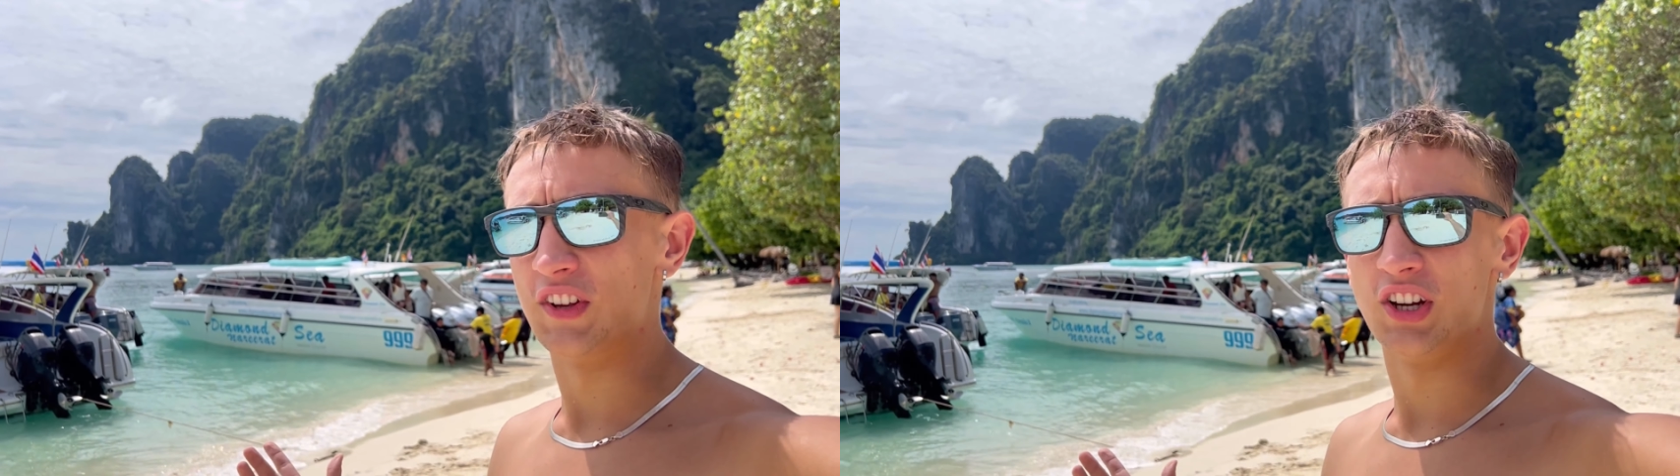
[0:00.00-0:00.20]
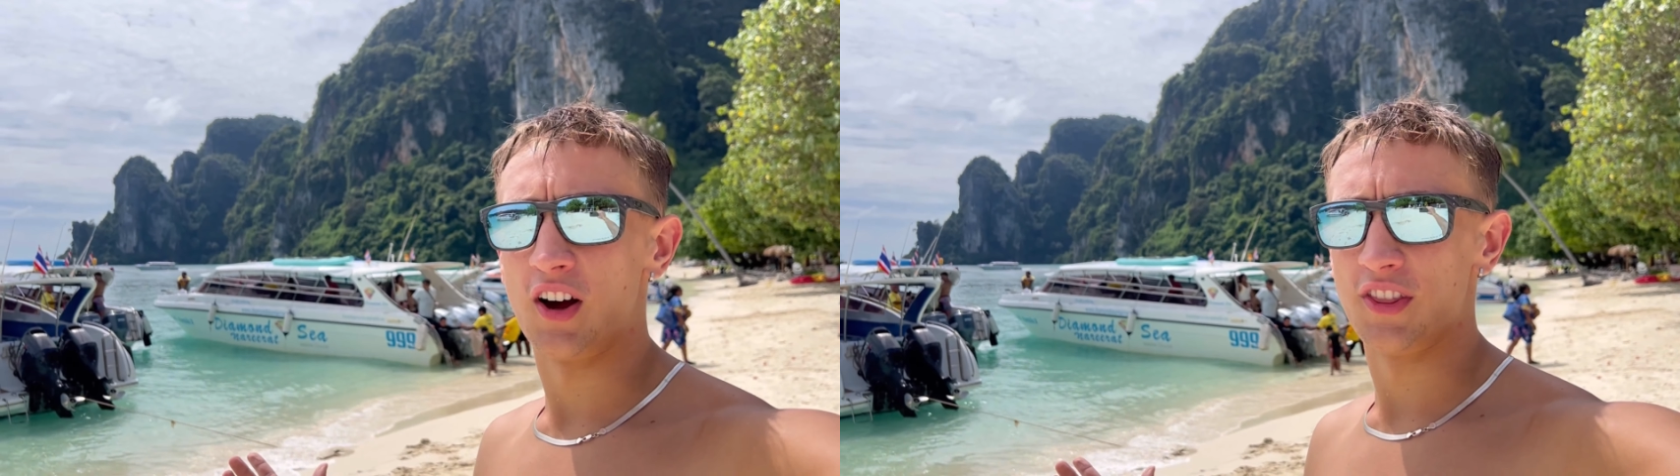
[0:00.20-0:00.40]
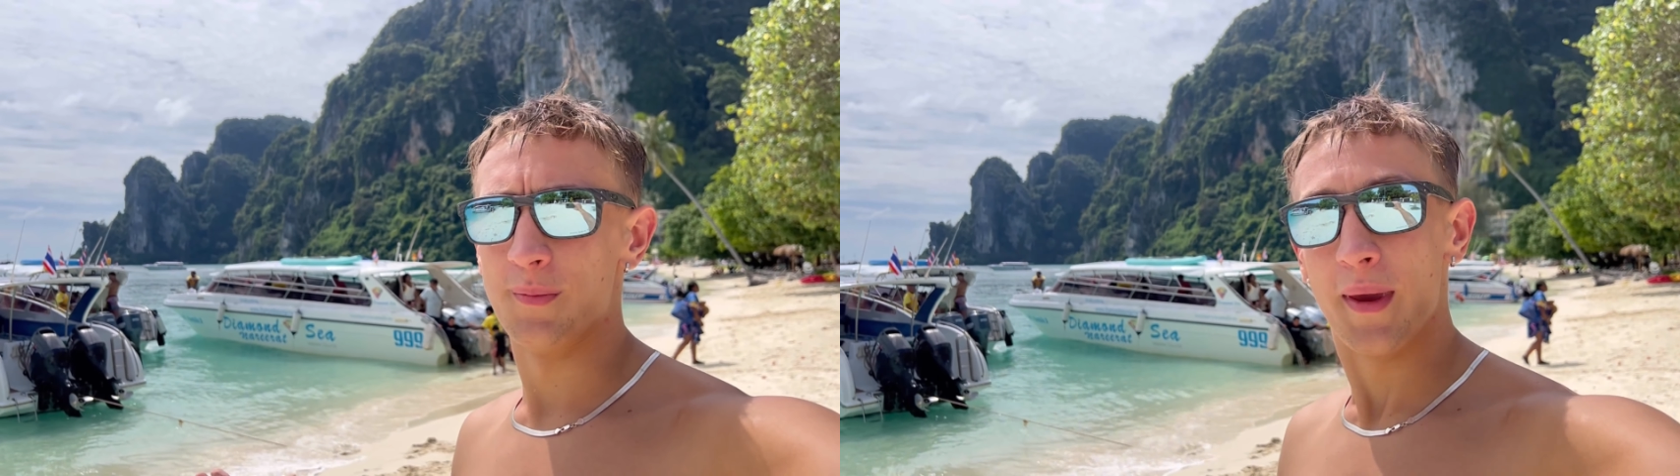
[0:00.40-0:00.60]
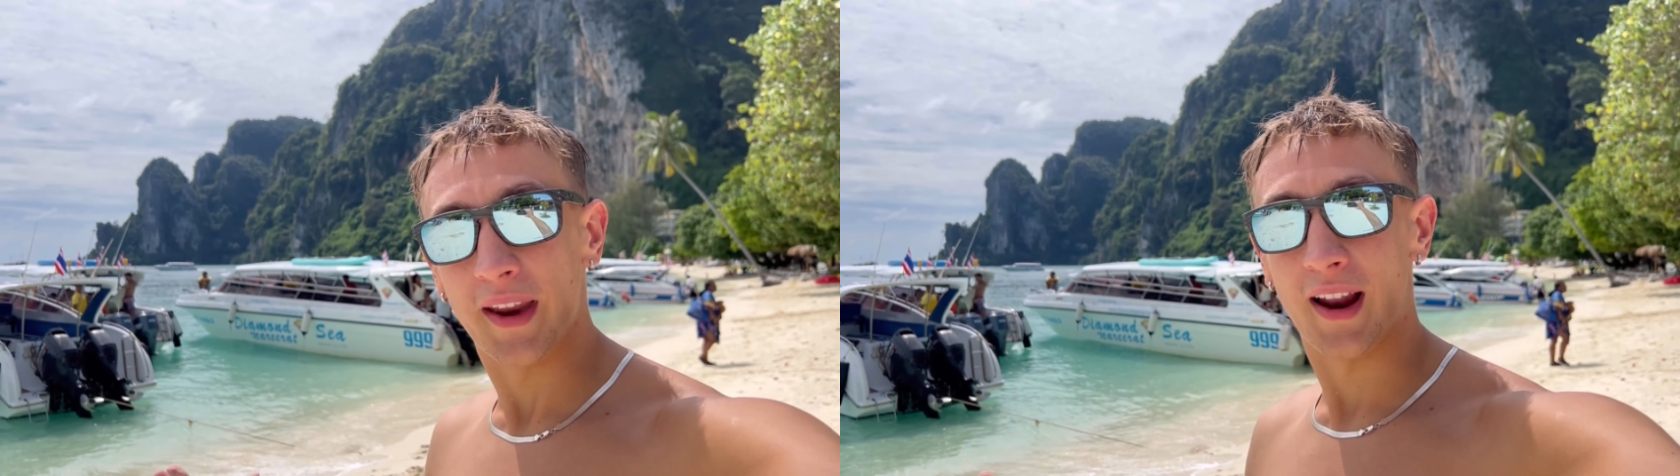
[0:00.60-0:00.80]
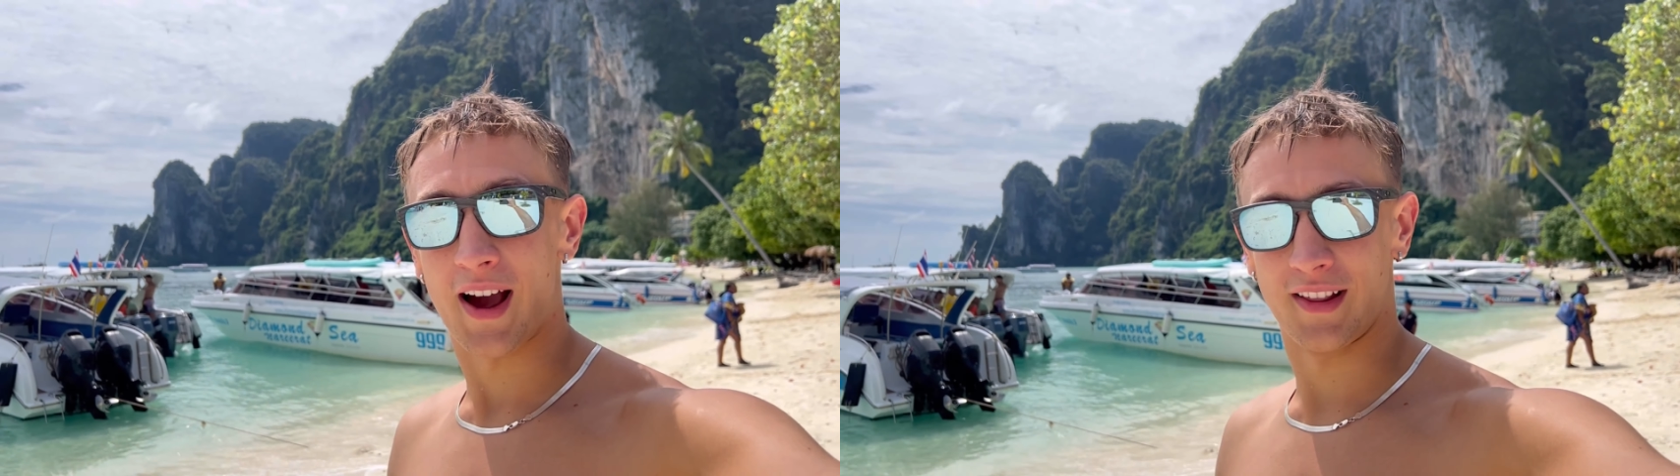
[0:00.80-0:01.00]
Don, the
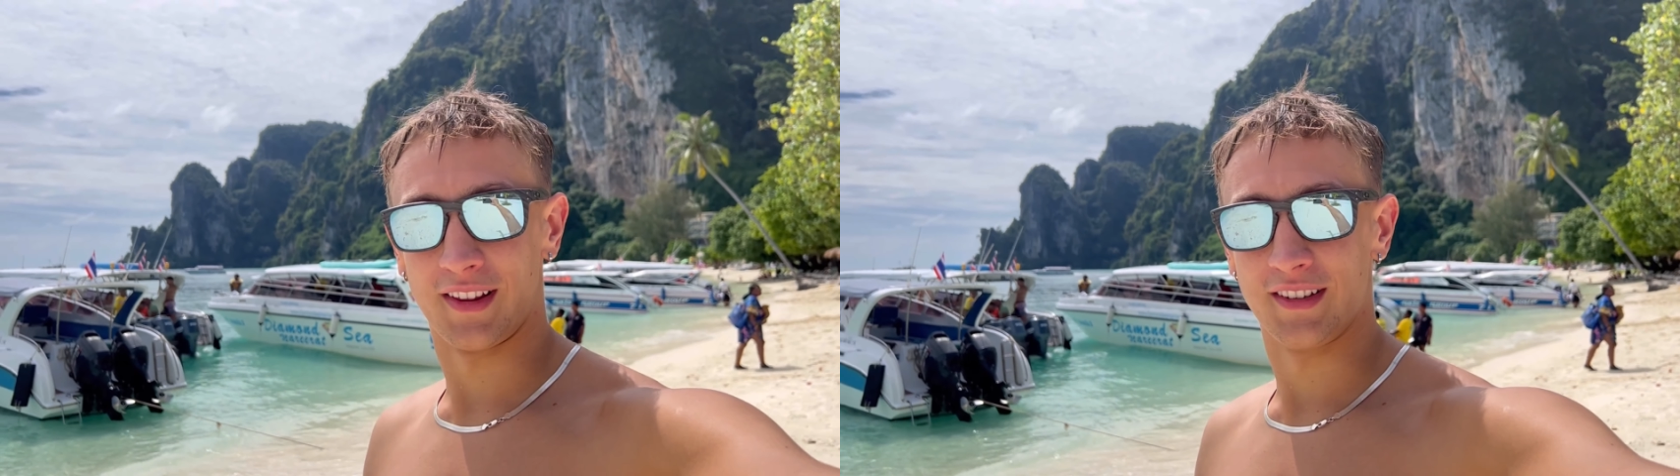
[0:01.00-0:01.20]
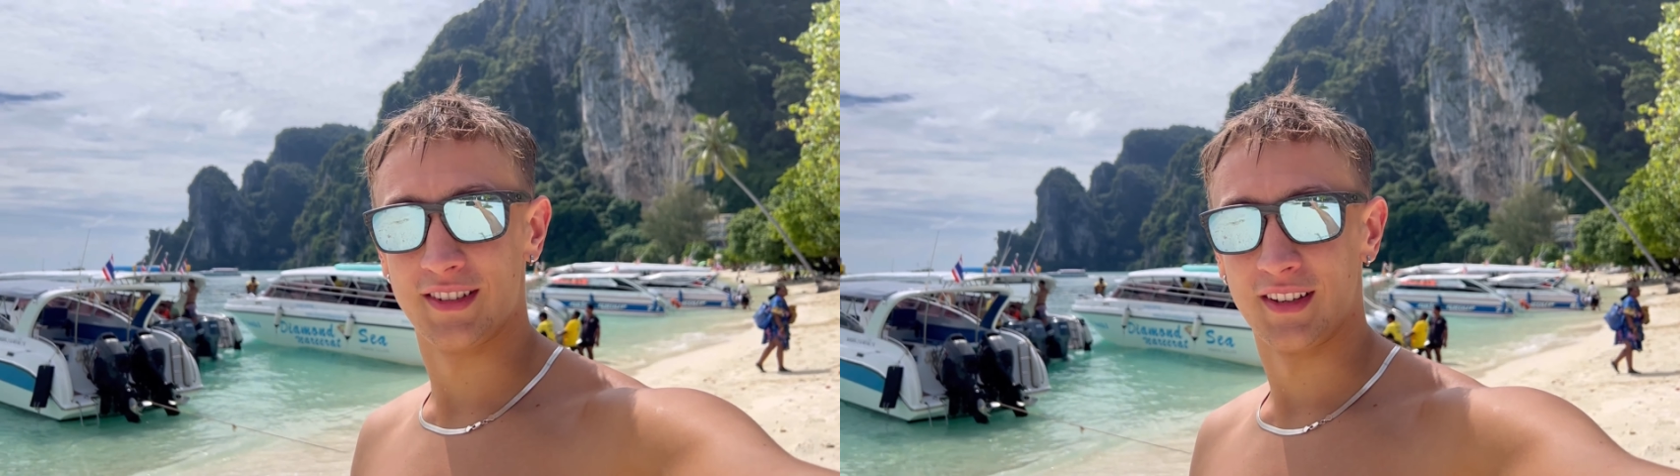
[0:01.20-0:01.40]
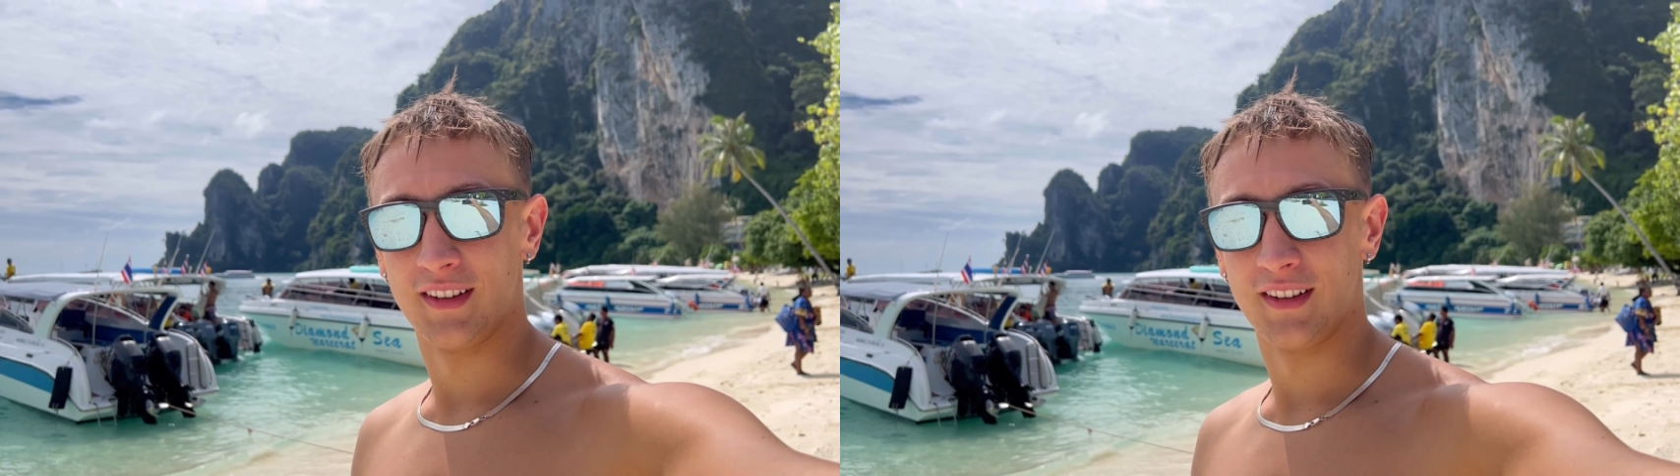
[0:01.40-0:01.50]
main island,